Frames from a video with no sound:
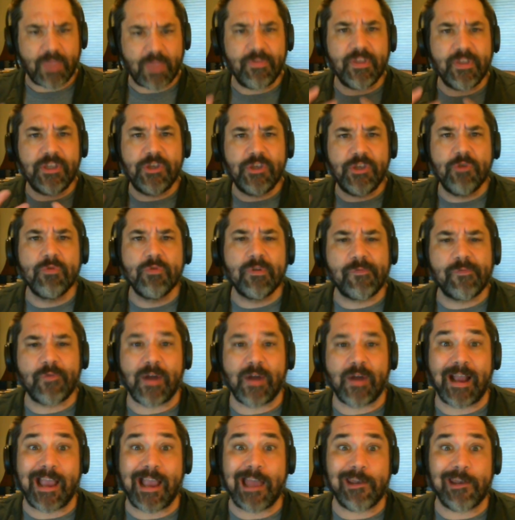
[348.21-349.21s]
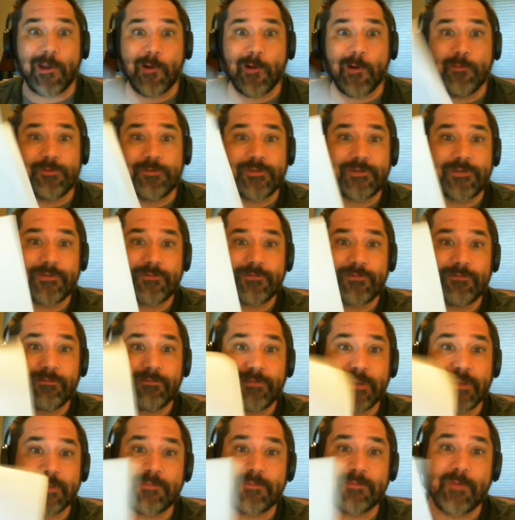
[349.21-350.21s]
the uniform, I got notes.
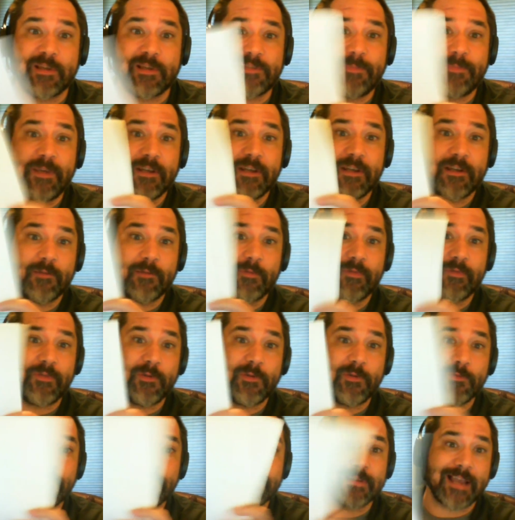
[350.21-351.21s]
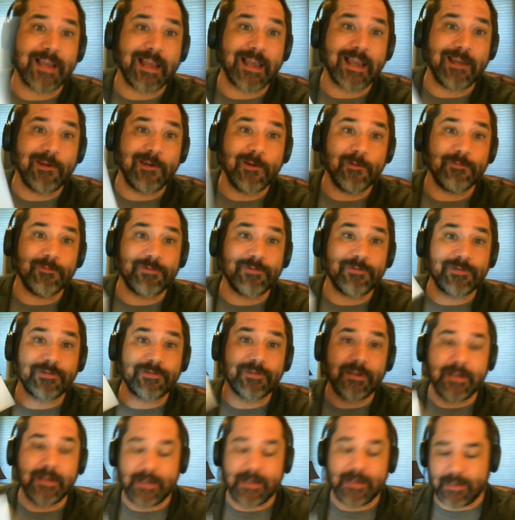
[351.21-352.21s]
This must be a good review because I got
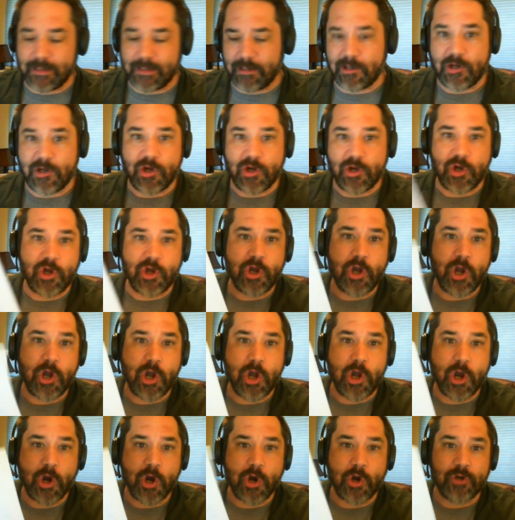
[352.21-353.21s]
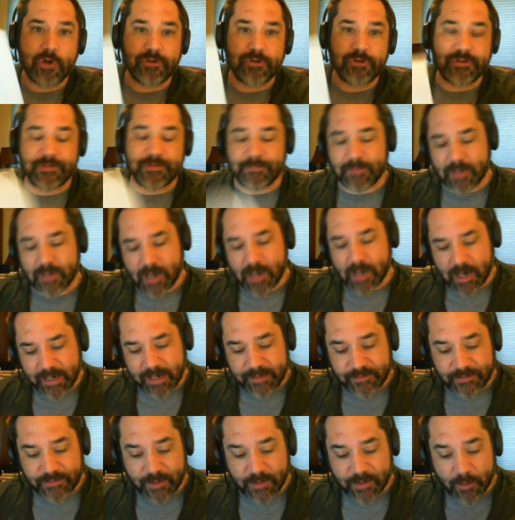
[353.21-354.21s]
notes. Notes. All
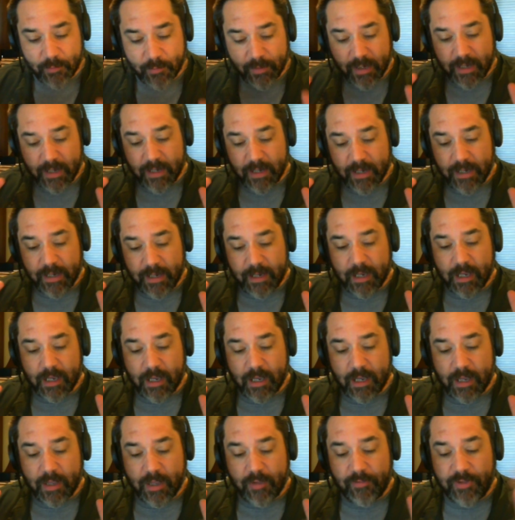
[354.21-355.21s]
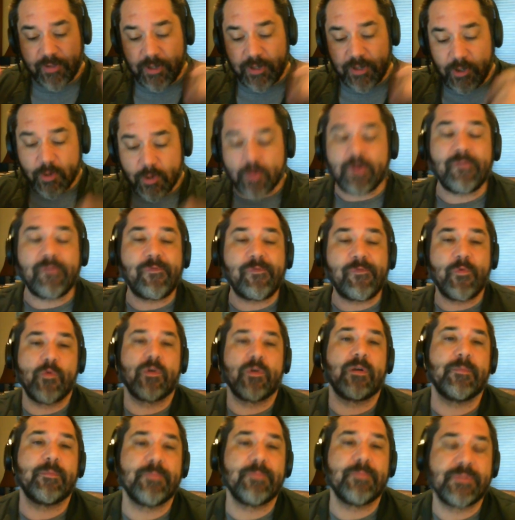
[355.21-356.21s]
right, so the
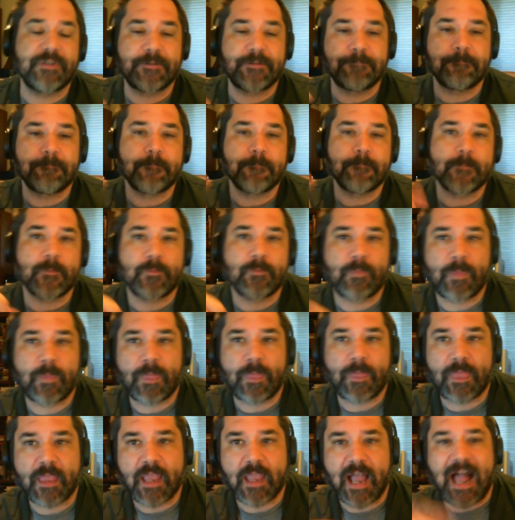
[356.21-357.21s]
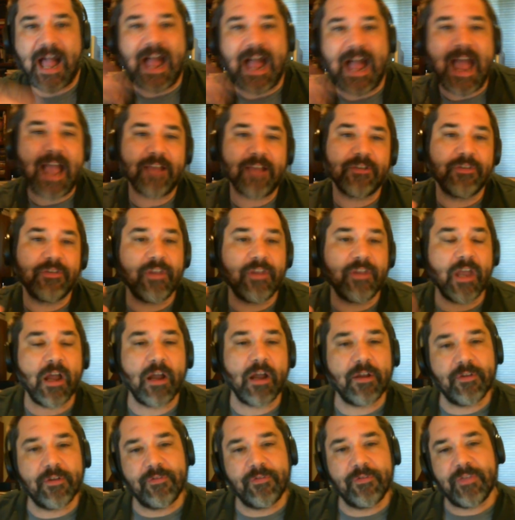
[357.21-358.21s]
uniforms, I
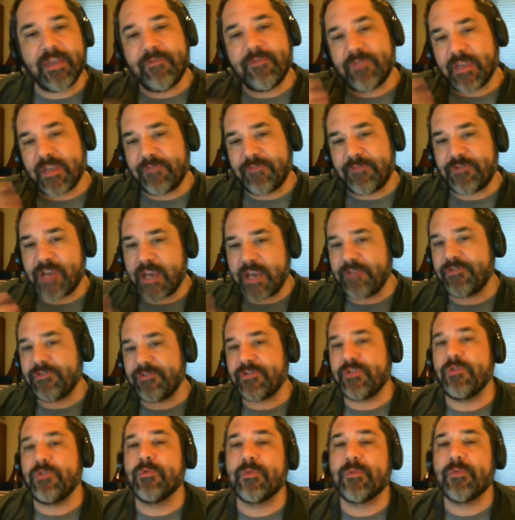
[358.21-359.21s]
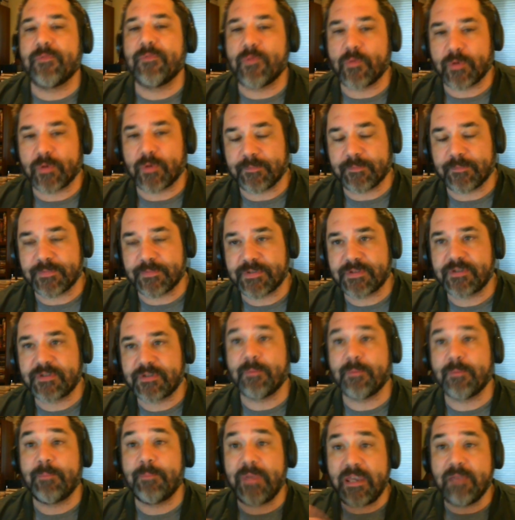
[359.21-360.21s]
they've changed the uniforms
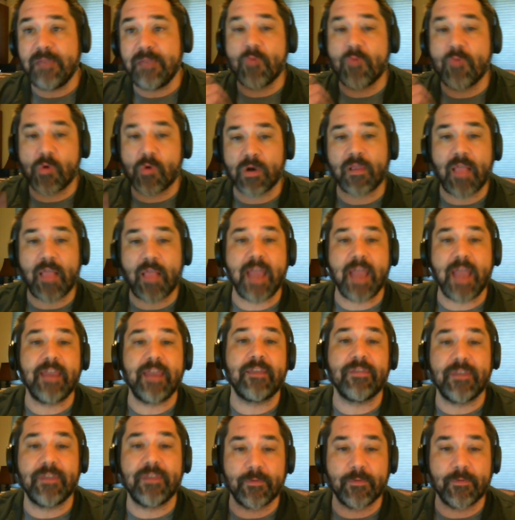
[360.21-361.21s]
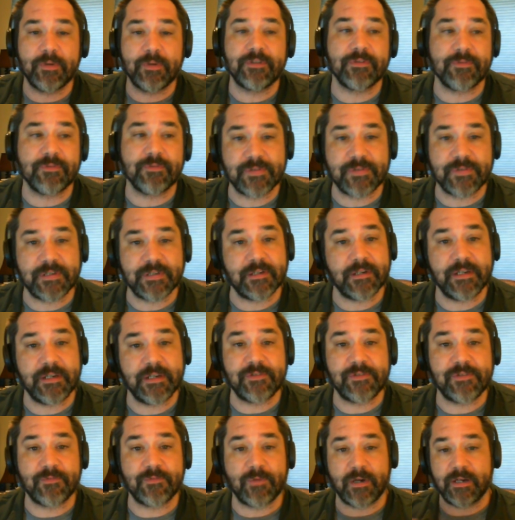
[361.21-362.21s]
to be more like the original
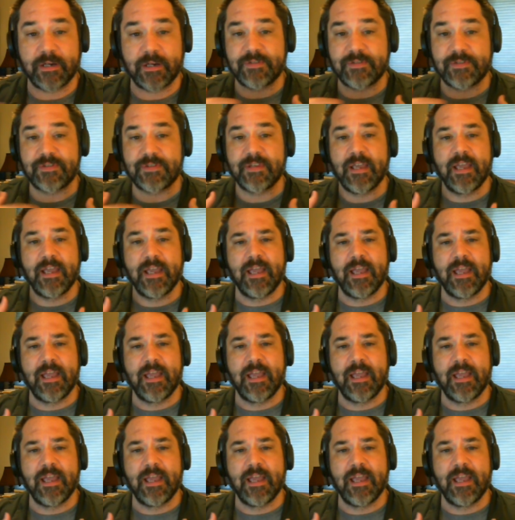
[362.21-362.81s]
series, where it's